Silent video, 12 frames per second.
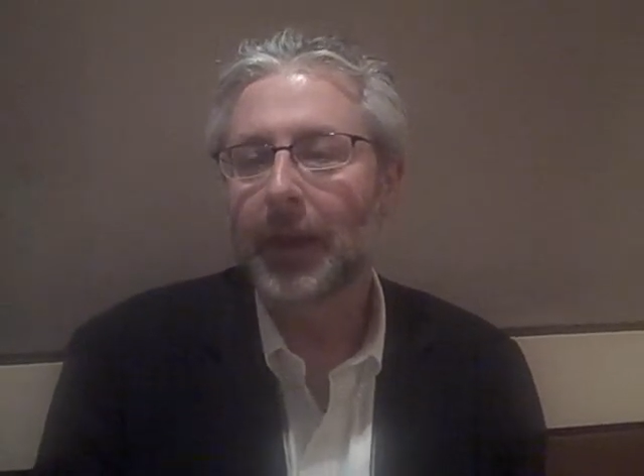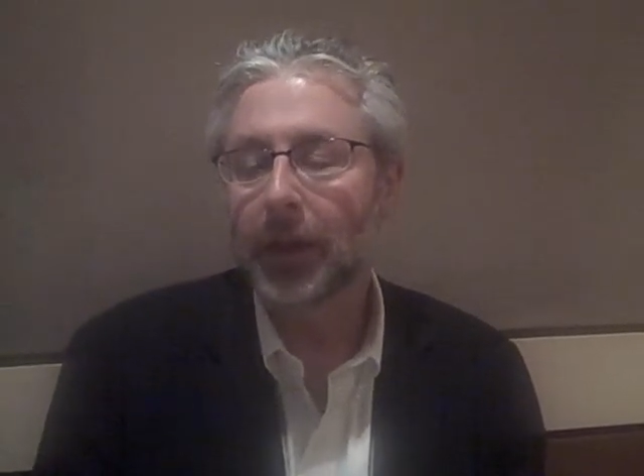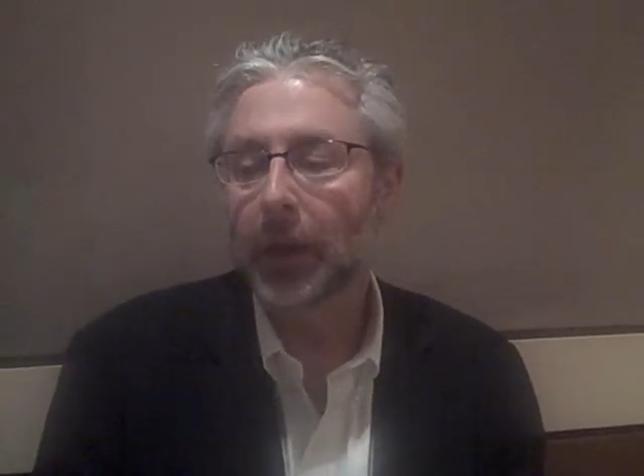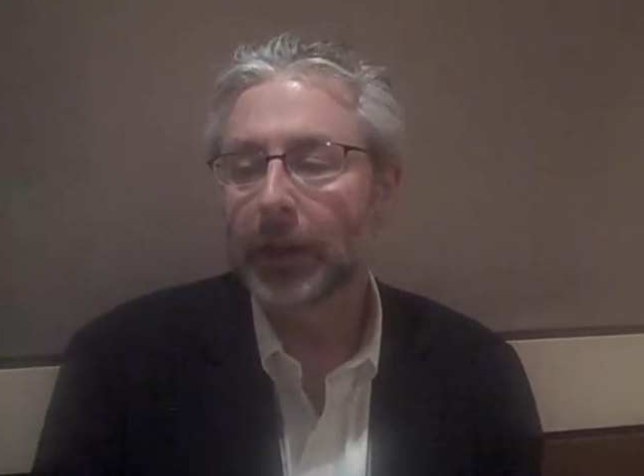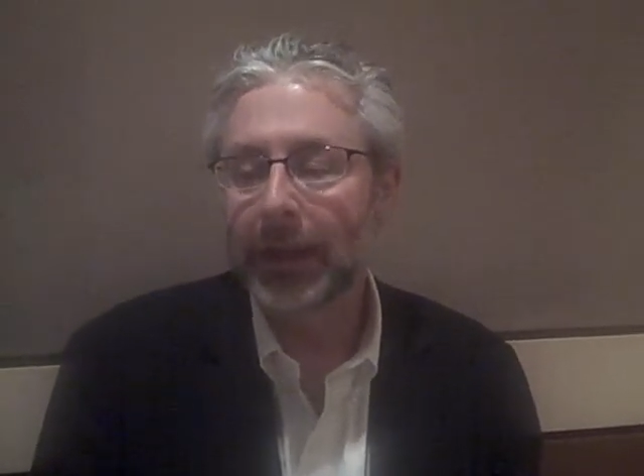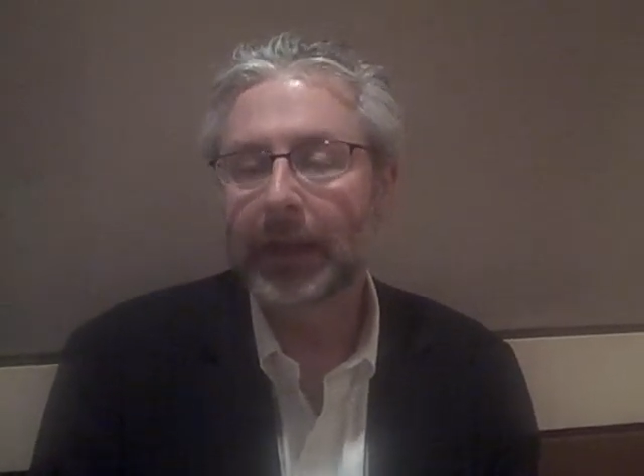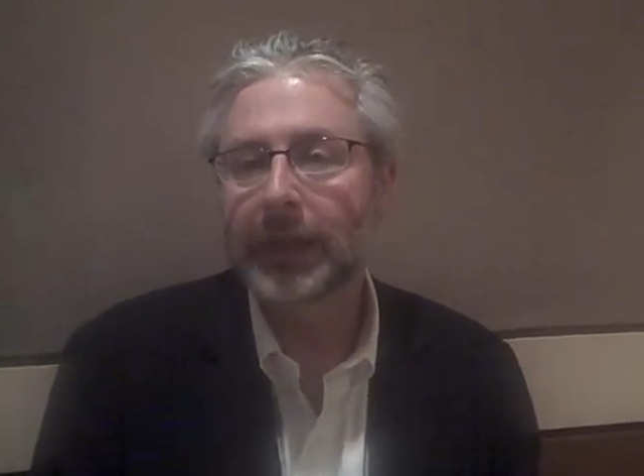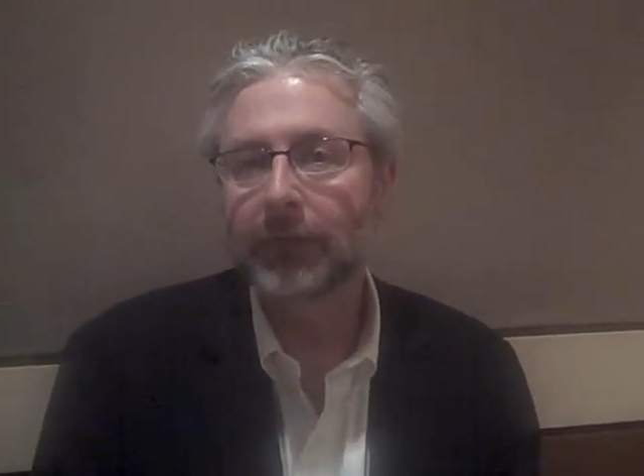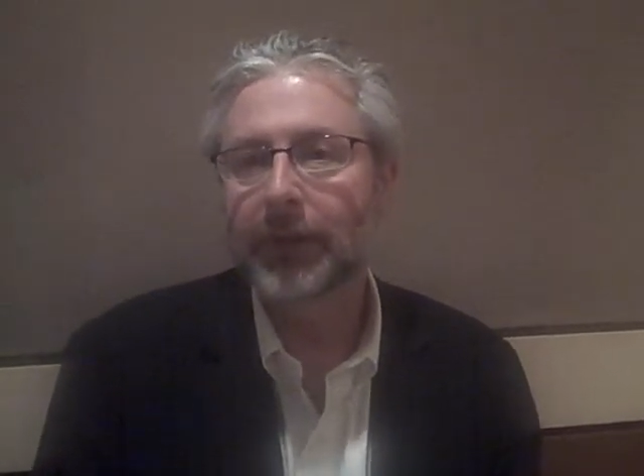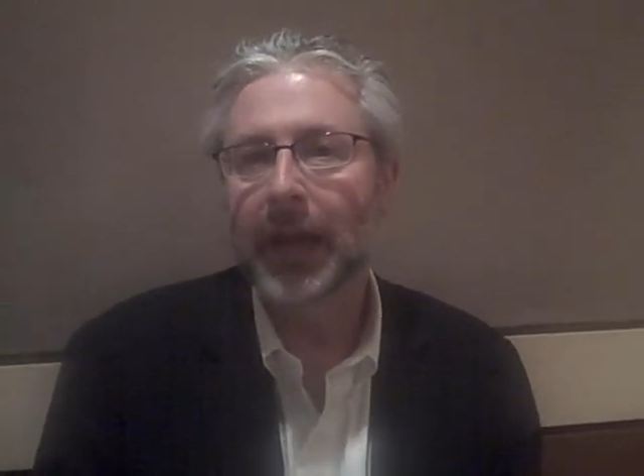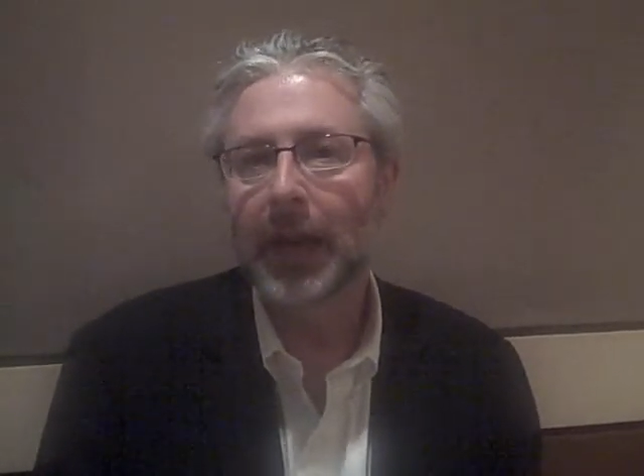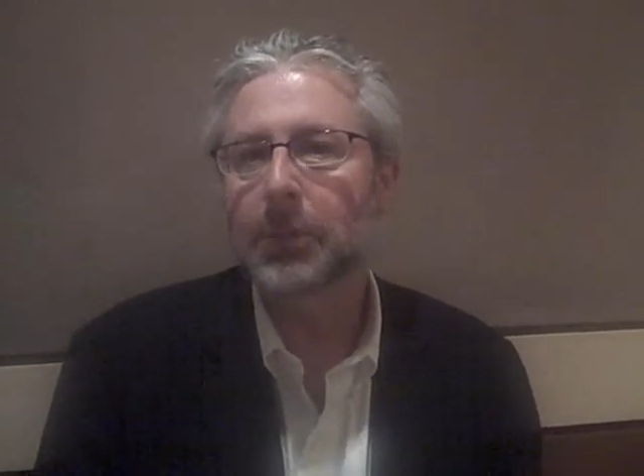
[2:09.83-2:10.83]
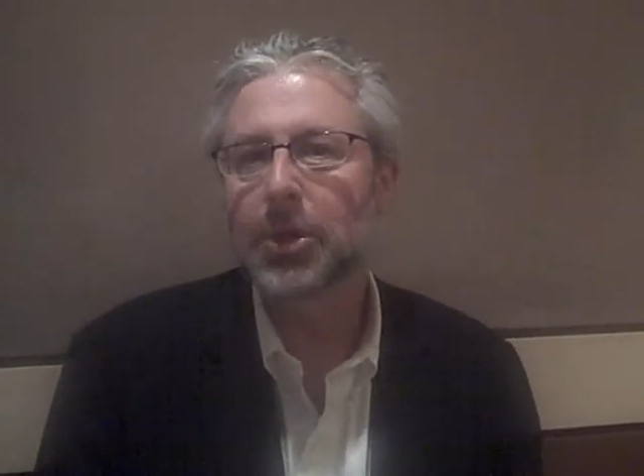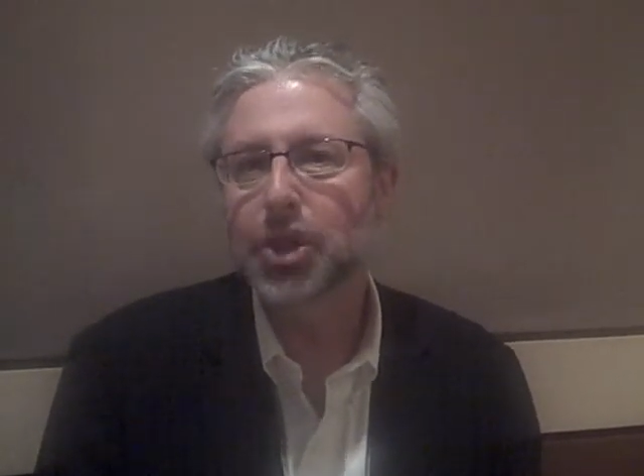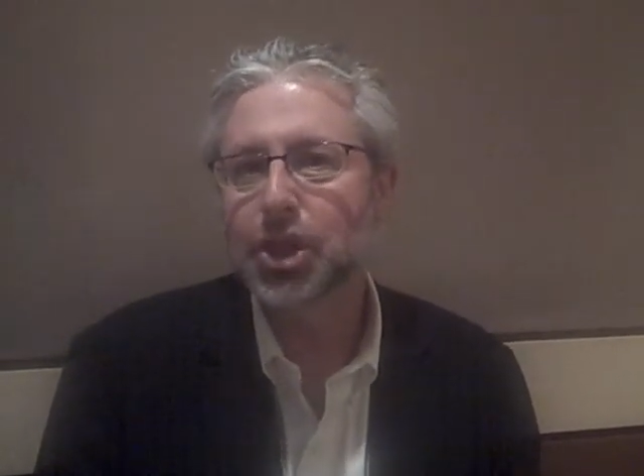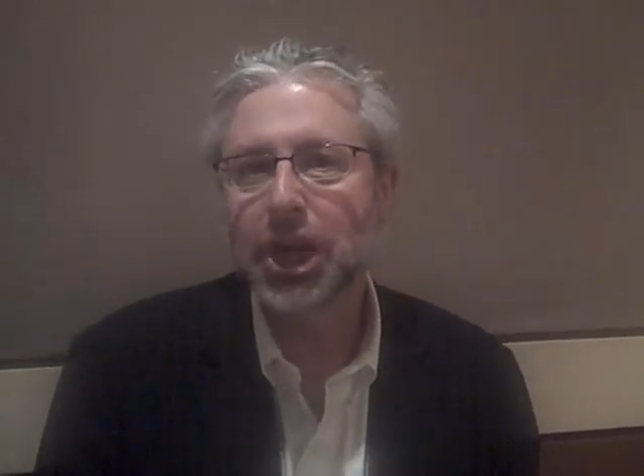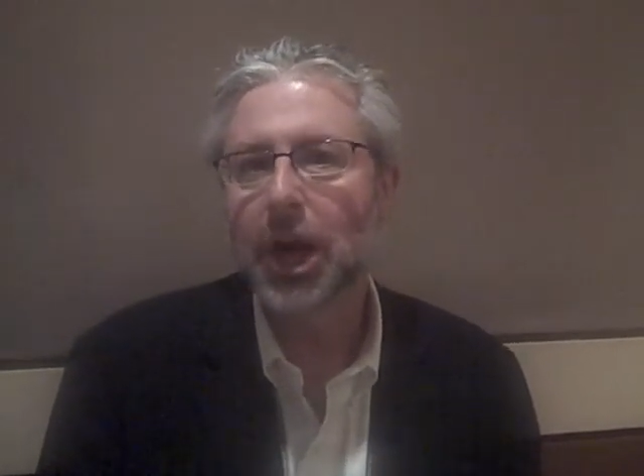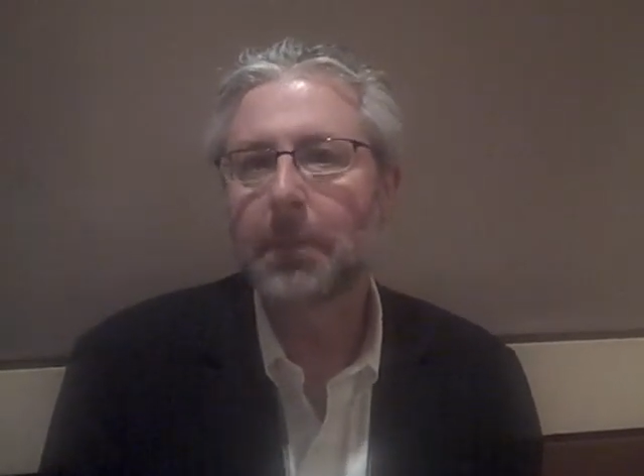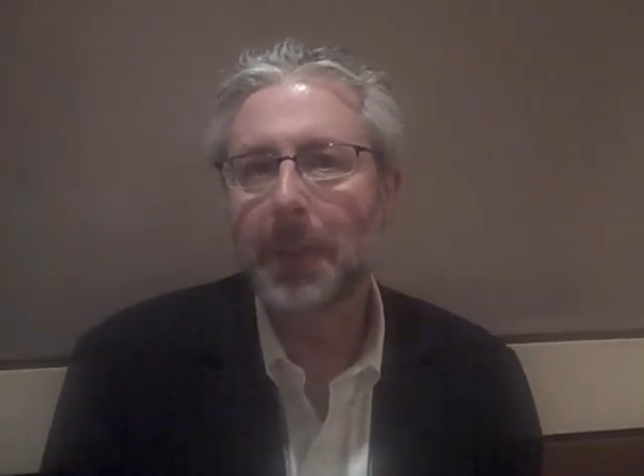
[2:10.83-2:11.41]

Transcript: you know, land-living animals share